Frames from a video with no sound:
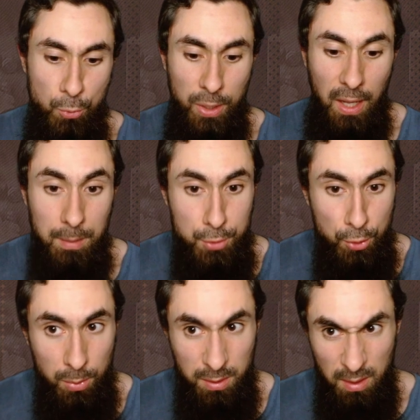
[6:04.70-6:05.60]
what I'm doing
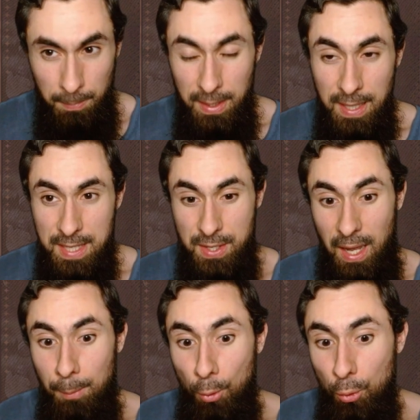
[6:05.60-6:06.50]
with them is
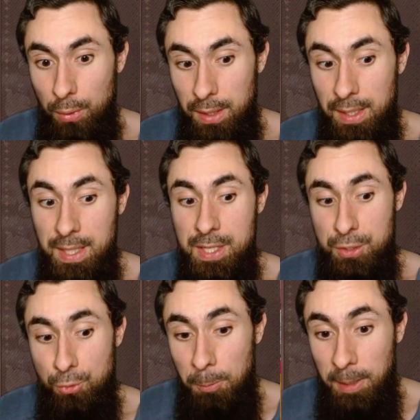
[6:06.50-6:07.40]
I'm only
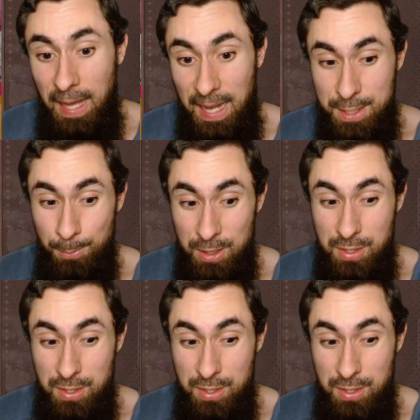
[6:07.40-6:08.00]
sweeping as much